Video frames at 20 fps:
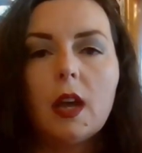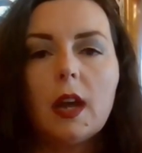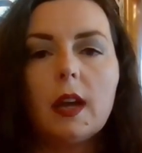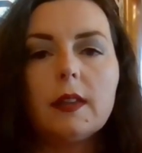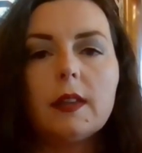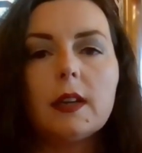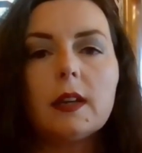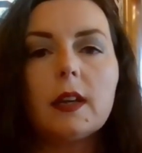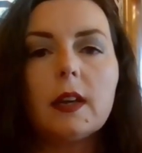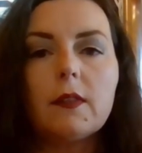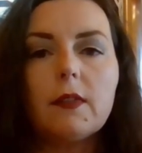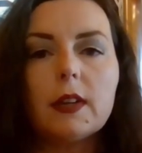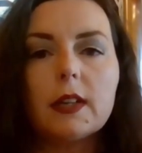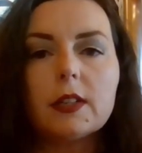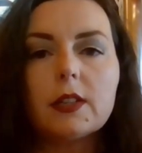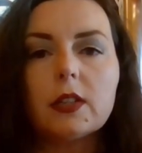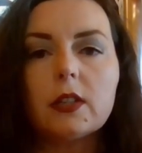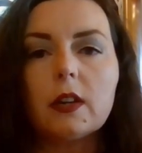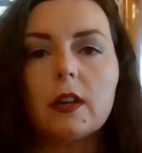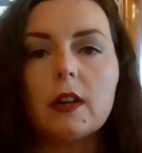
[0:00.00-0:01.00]
And then give it a
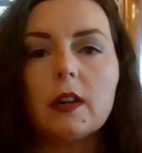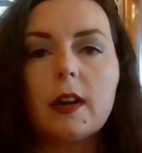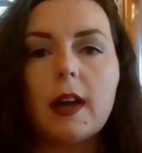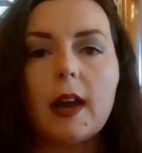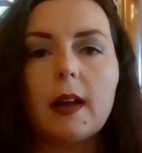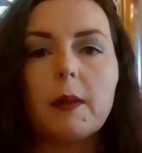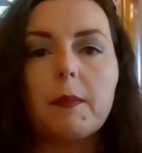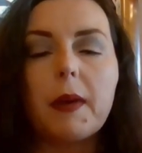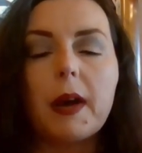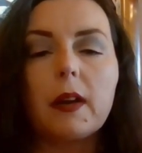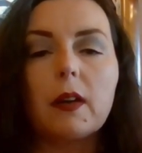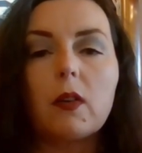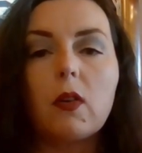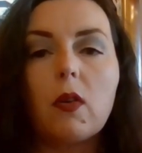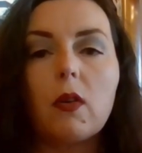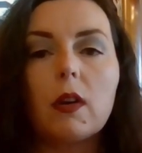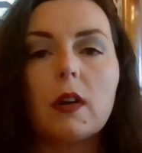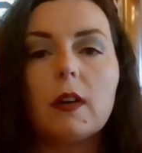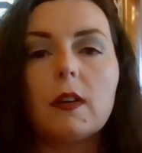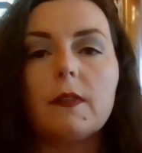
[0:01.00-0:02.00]
stir and add about a
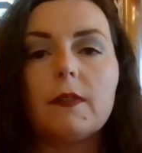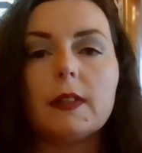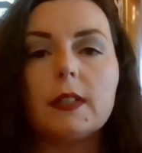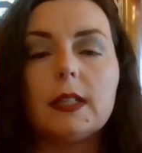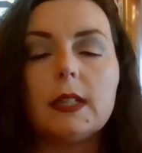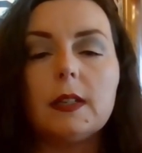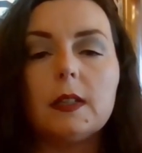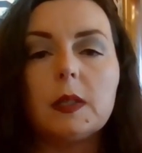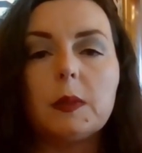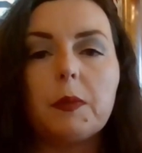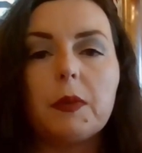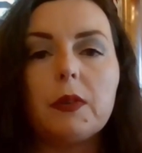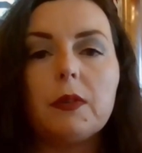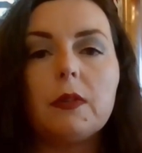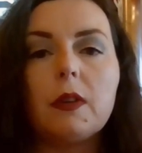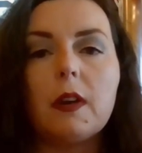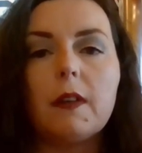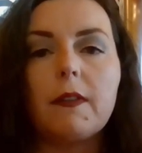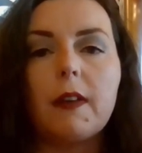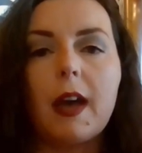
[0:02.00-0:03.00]
quarter of a
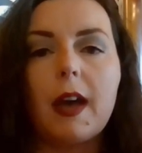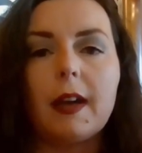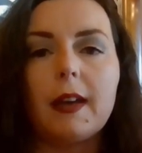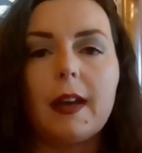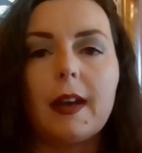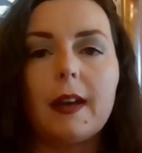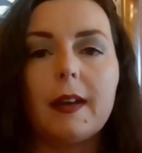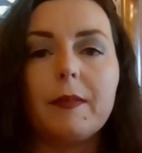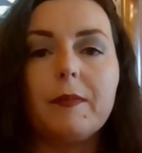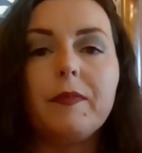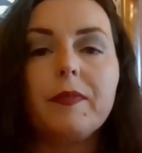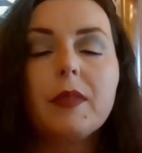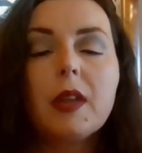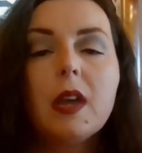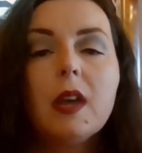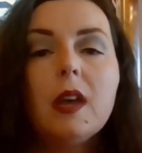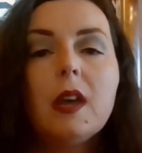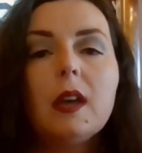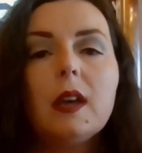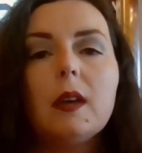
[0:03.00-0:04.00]
teaspoon of cayenne.
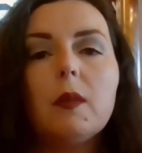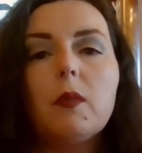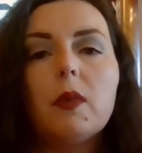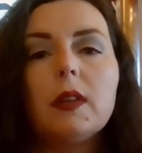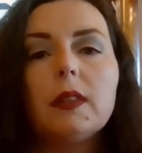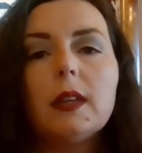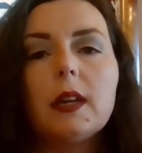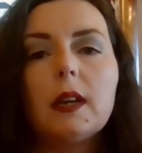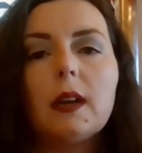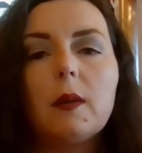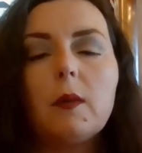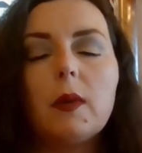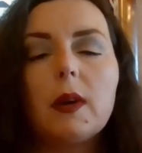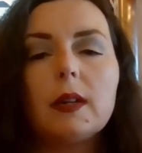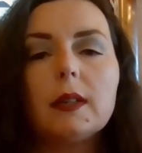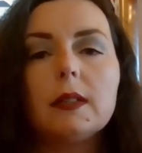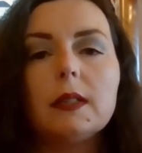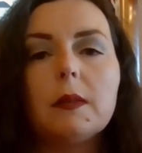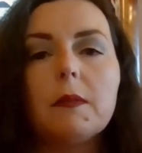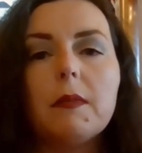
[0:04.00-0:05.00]
And one thing I
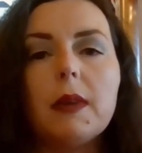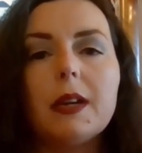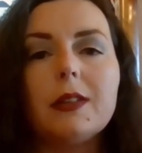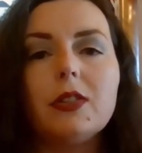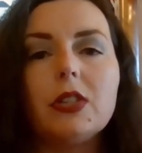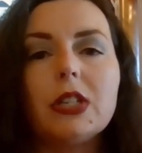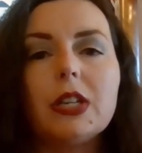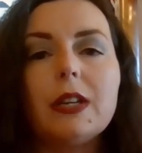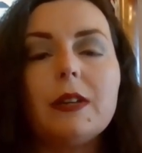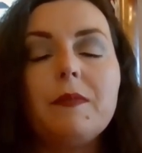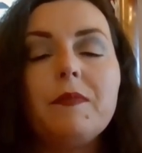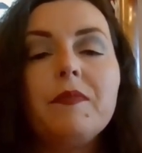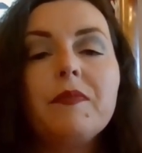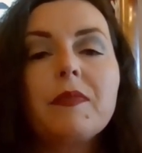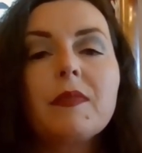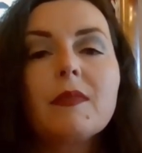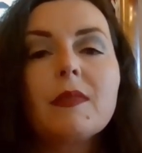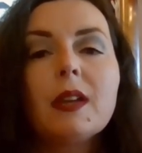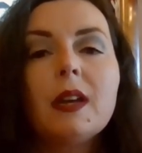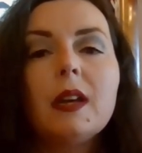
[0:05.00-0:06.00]
wanted to mention
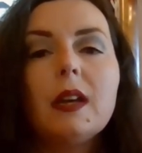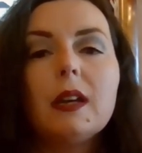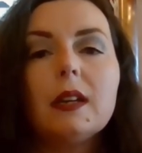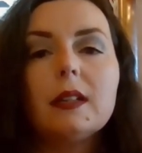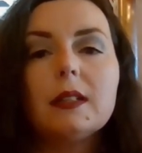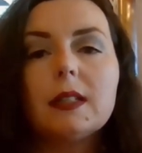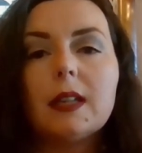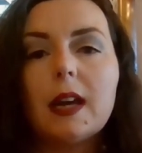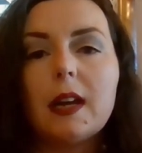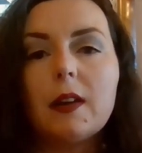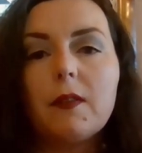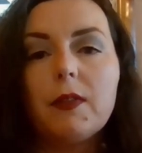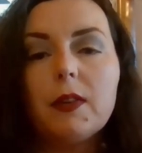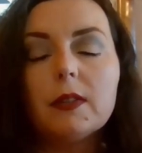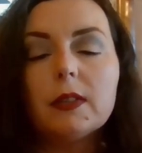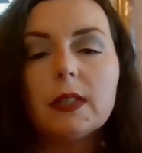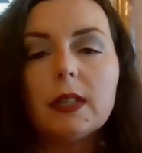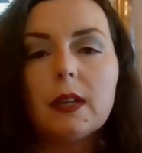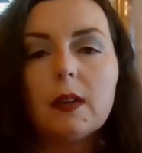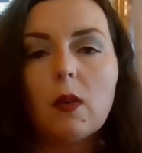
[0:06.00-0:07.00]
is that if
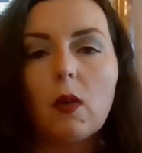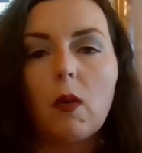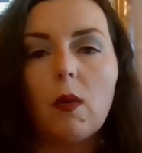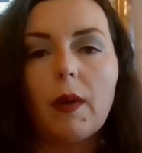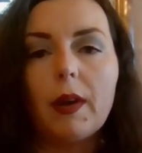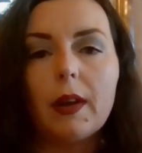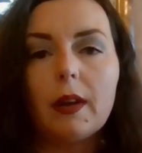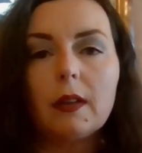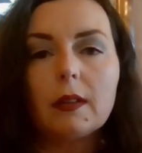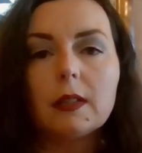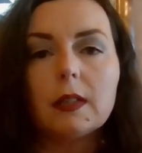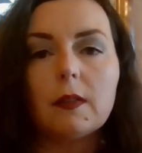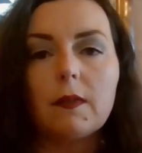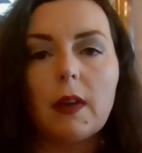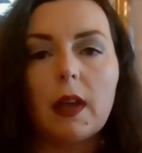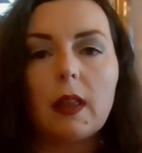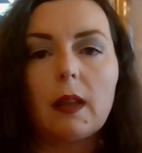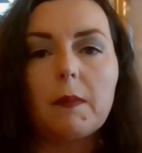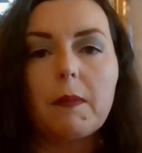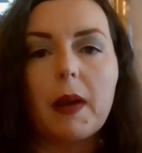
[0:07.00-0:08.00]
you see oil
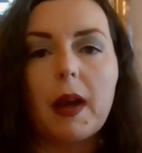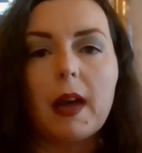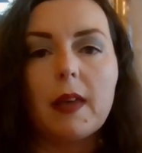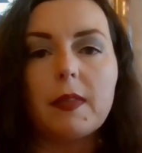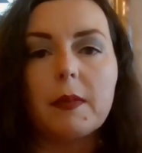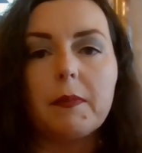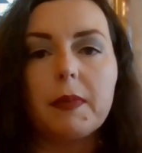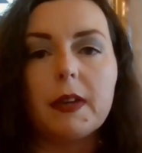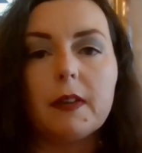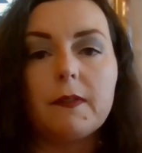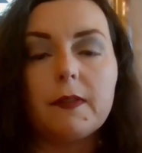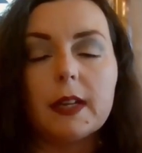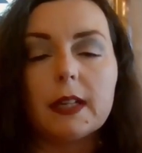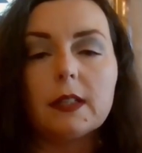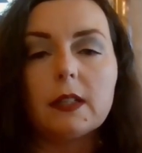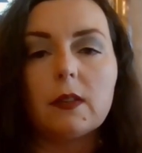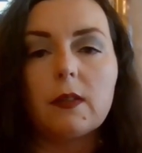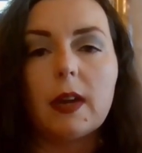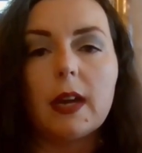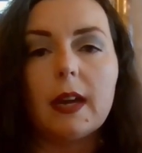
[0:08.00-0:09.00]
develop on the beef,
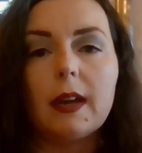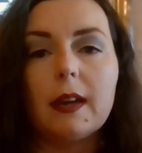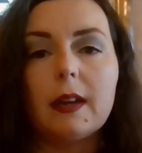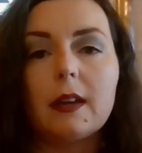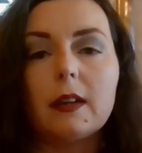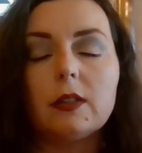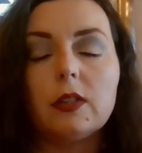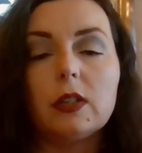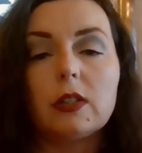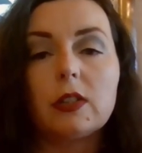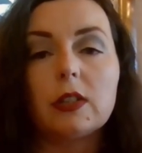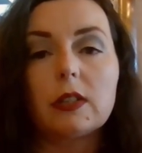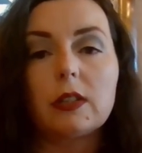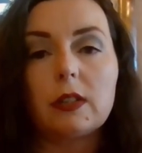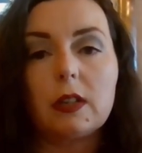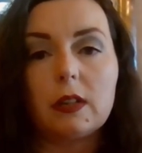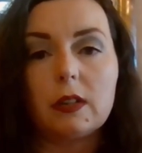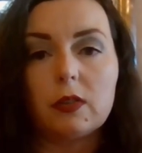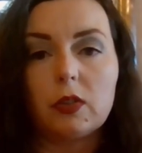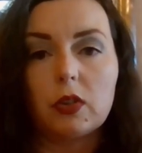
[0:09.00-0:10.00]
that's okay because you're
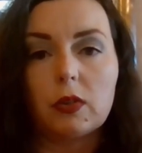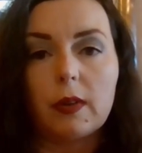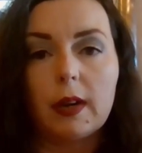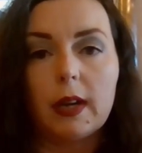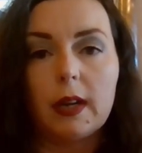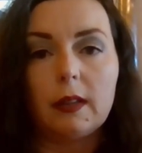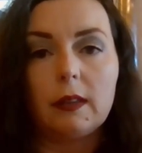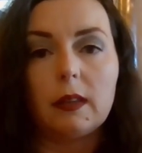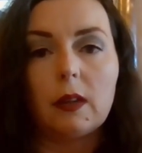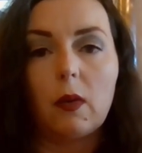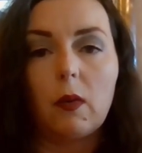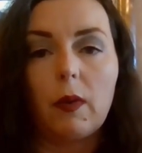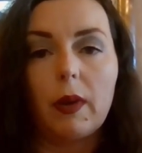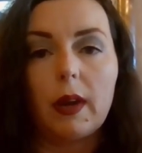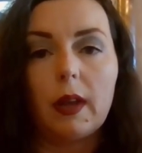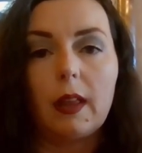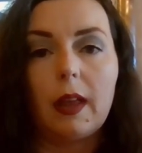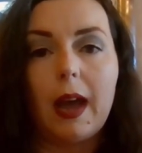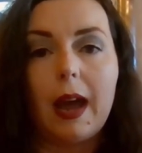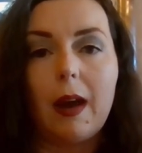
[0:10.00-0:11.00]
just going to drain the
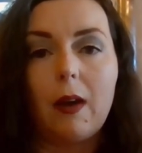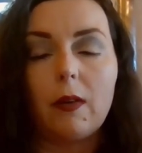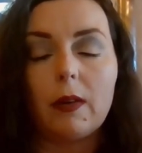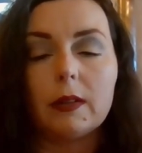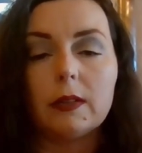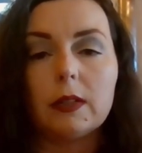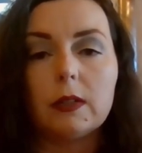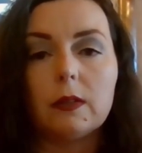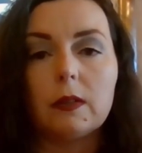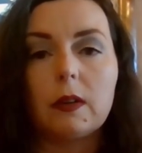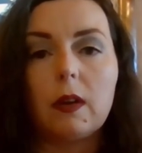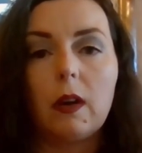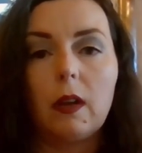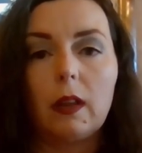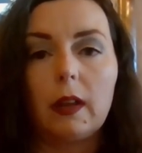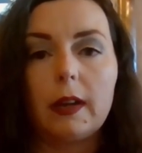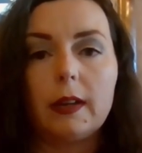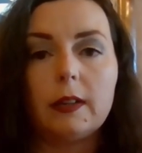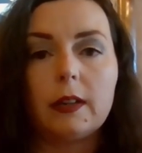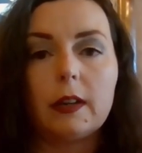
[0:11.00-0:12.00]
oil out into a
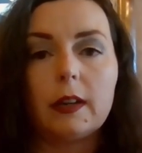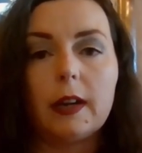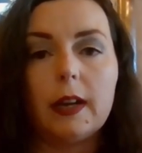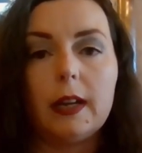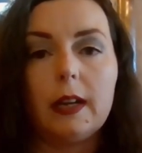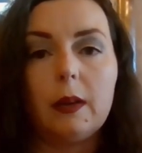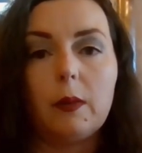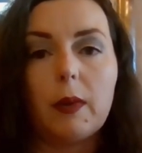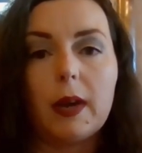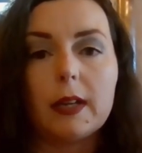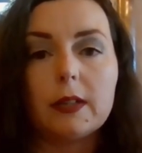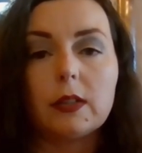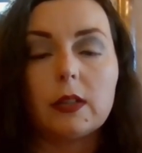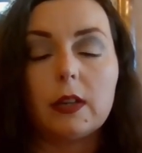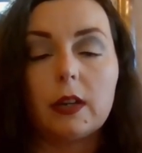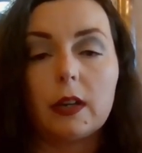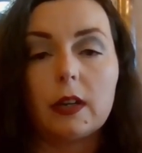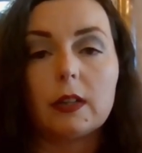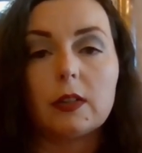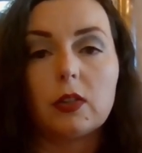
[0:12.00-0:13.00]
colander anyway, so
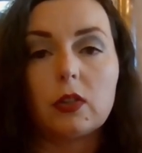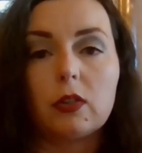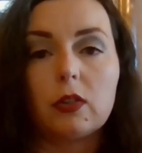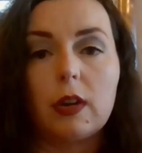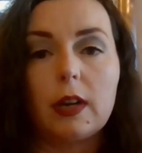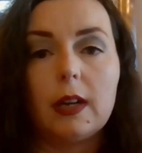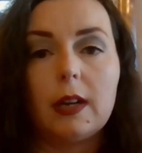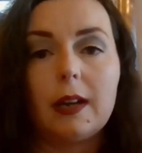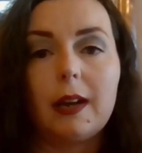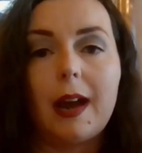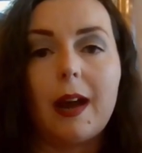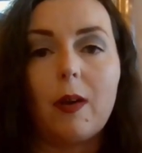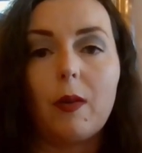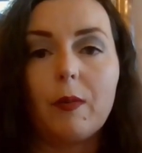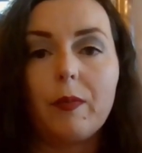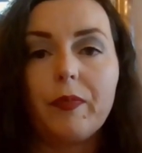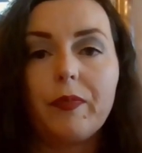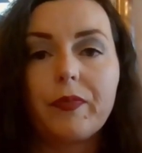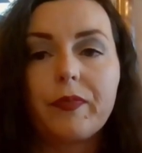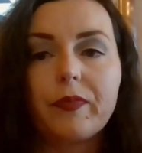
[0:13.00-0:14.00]
you're going to strain it out.
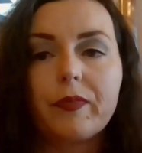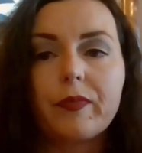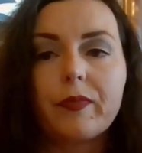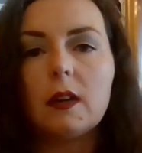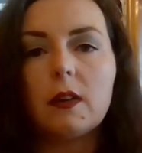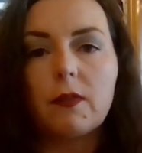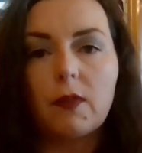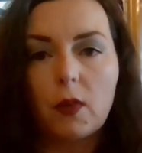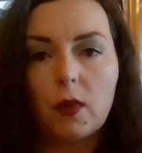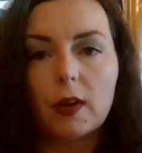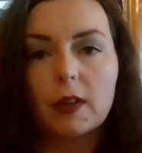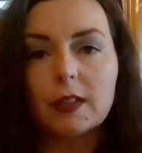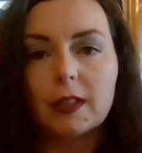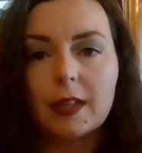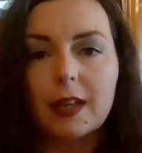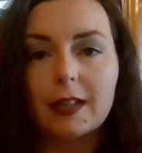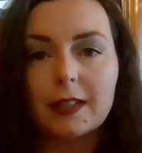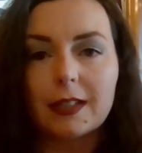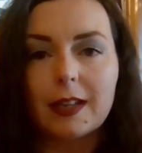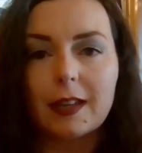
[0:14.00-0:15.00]
And of course,
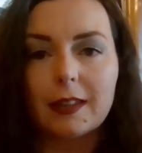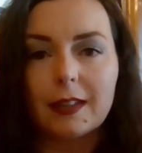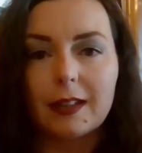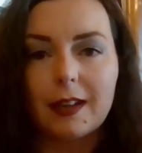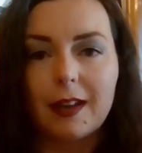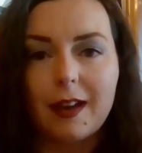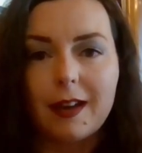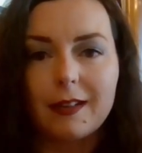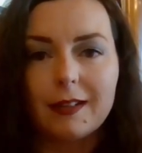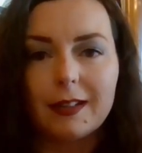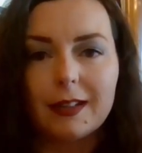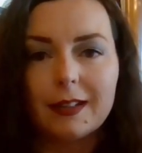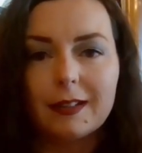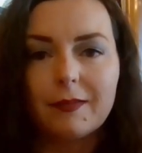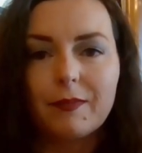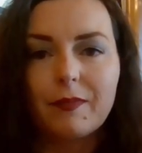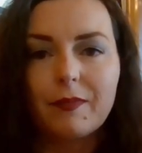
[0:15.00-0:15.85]
that's at the end.